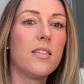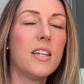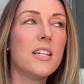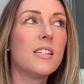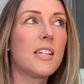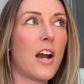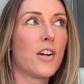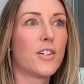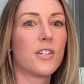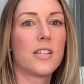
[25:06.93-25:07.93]
these
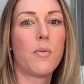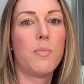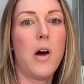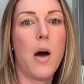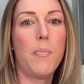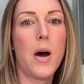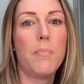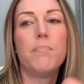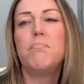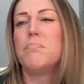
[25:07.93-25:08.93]
characters that would pop up